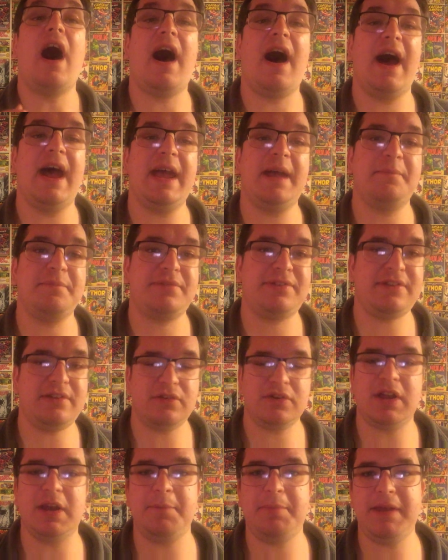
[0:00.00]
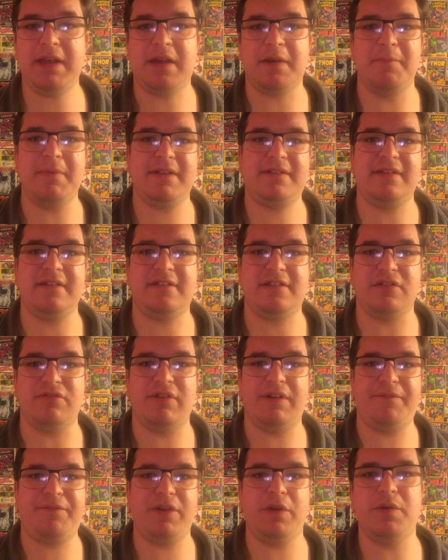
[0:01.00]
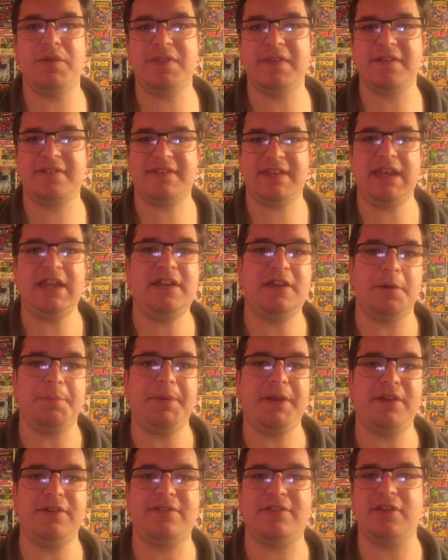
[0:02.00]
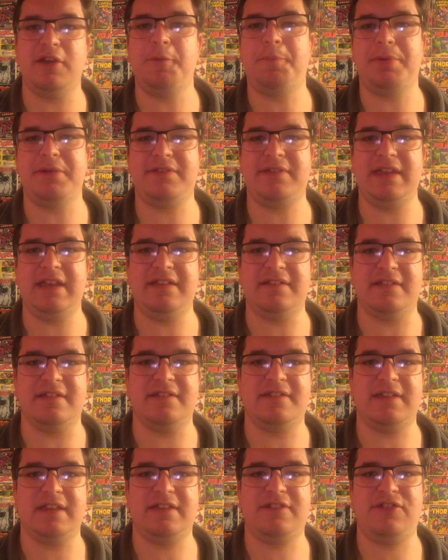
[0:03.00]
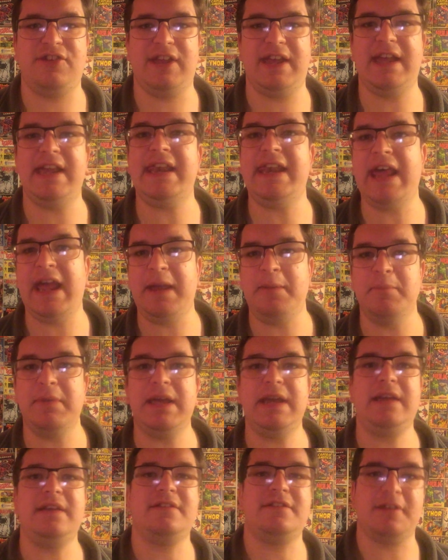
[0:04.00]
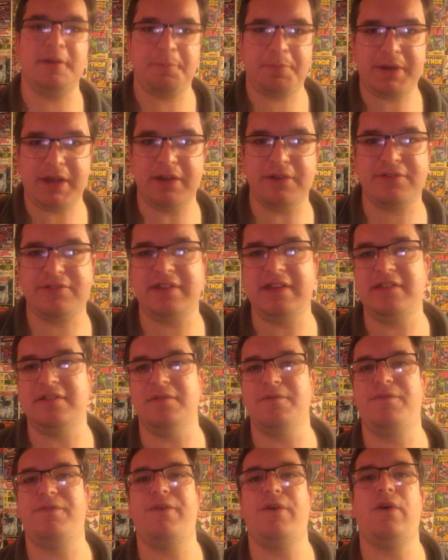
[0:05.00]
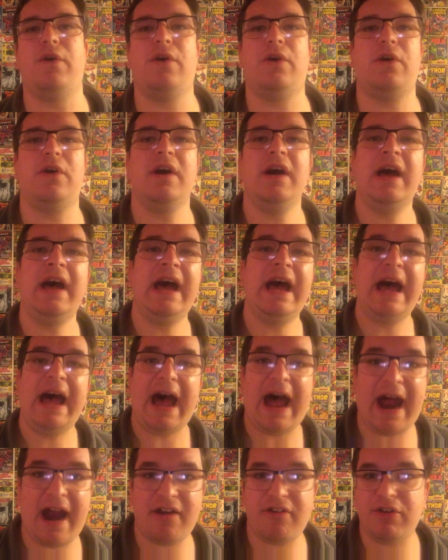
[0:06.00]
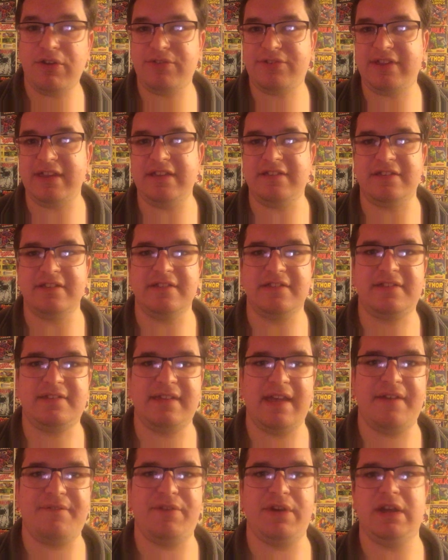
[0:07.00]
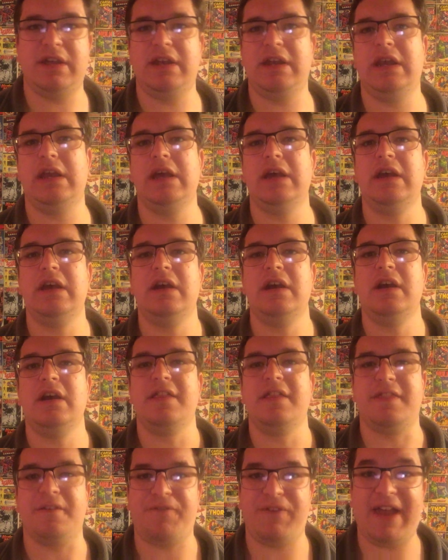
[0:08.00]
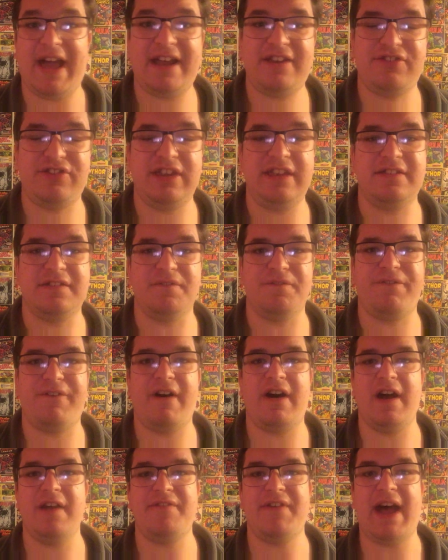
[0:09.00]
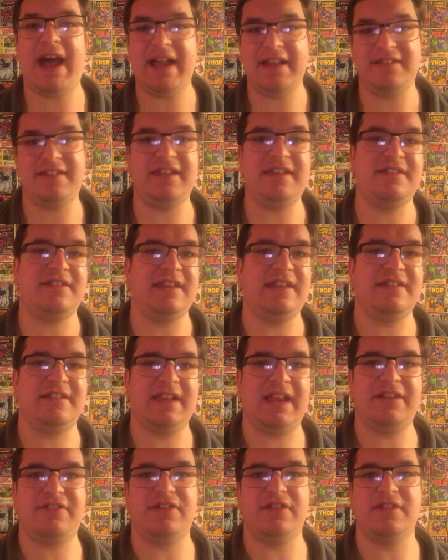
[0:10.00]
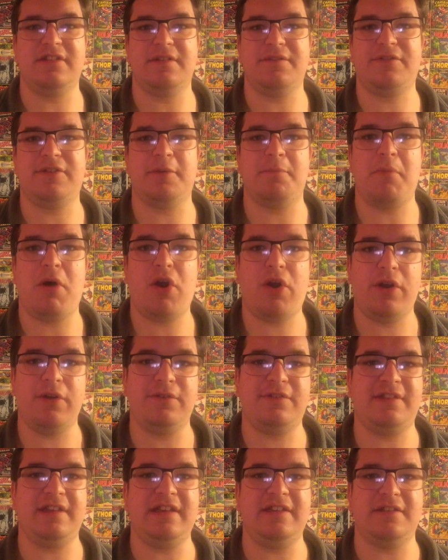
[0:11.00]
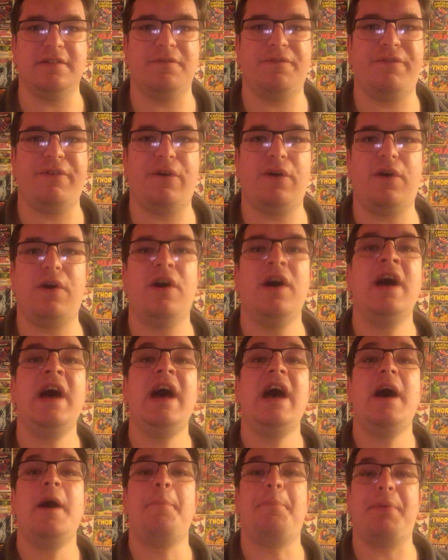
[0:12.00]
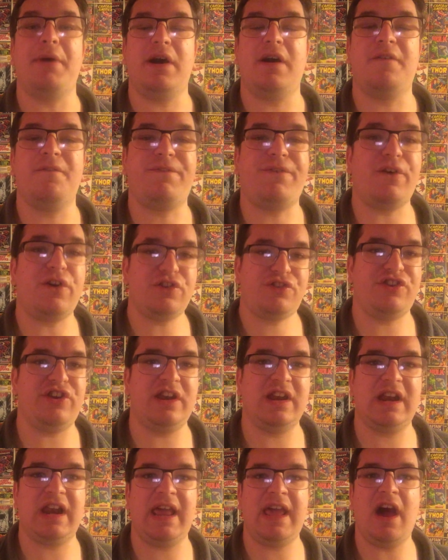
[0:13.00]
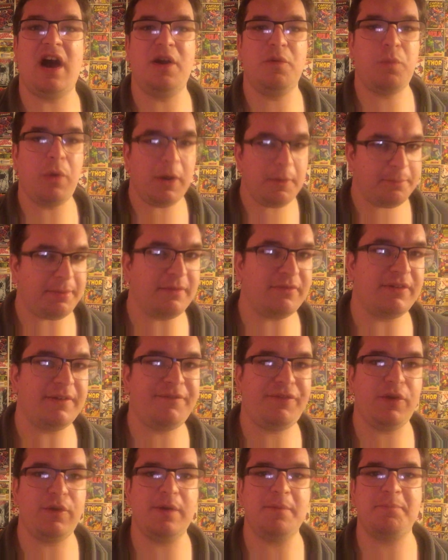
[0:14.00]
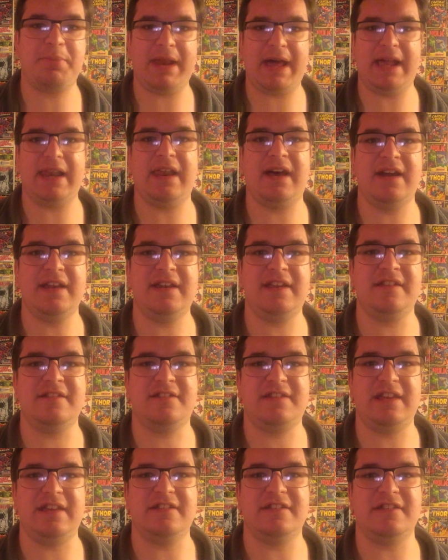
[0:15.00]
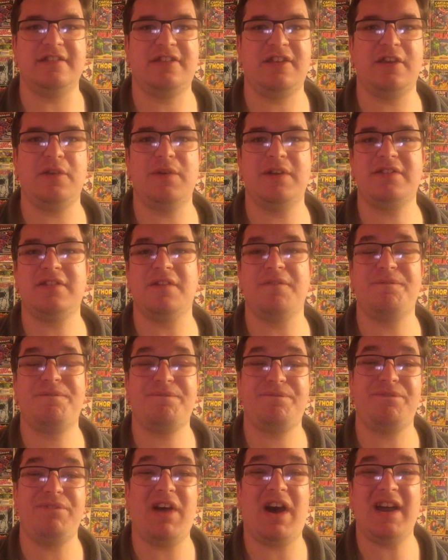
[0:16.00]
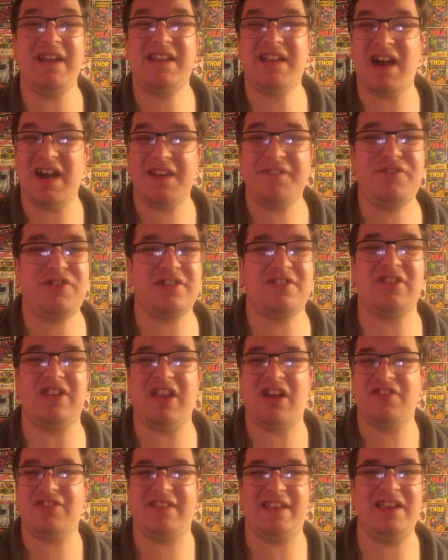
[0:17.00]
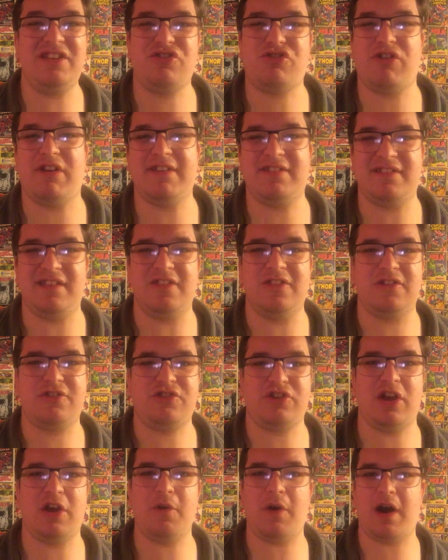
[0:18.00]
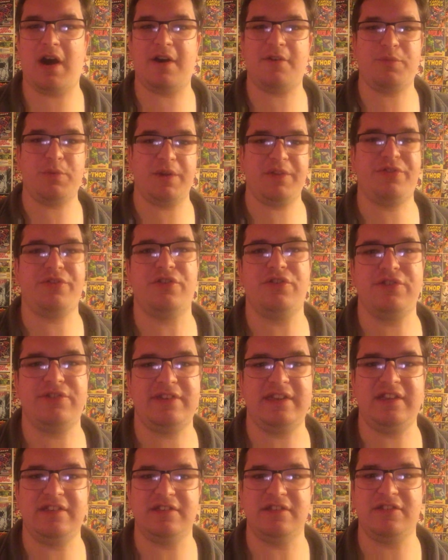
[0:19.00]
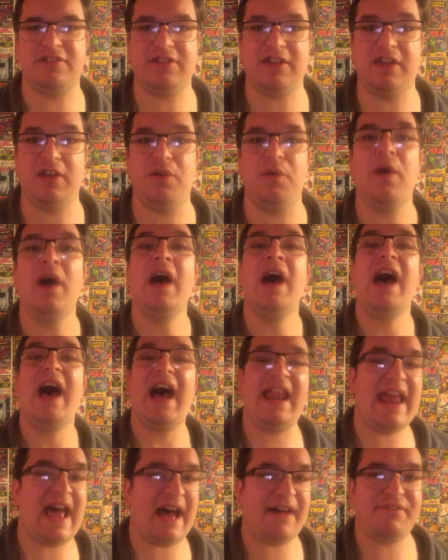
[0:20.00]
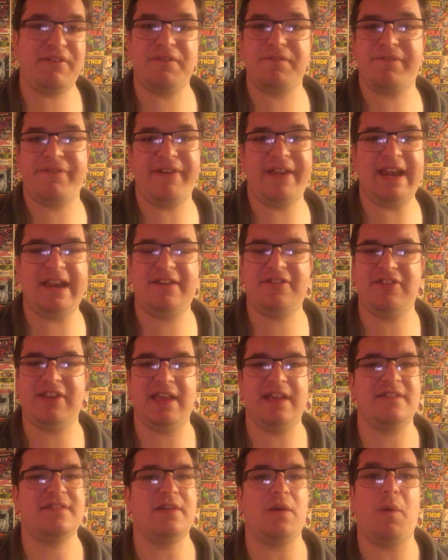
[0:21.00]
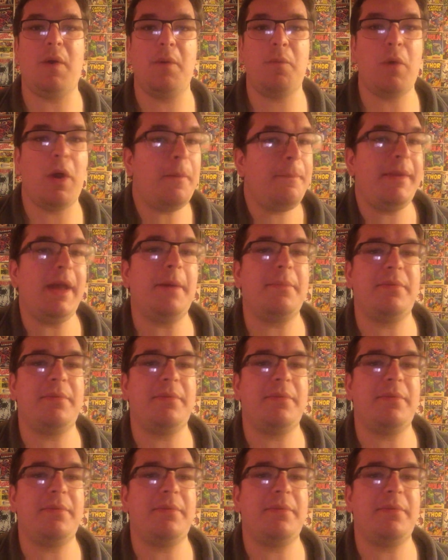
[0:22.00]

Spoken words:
I am still going to be committed to reviewing the CW Super Seasons this year, namely Supergirl Season 4, Arrow Season 7, The Flash Season 5, and DC's Legends of Tomorrow Season 4. But unfortunately, I won't be reviewing Black Lightning Season 2, as I kind of just lost interest in the show halfway through Season 2 and haven't finished it, so I won't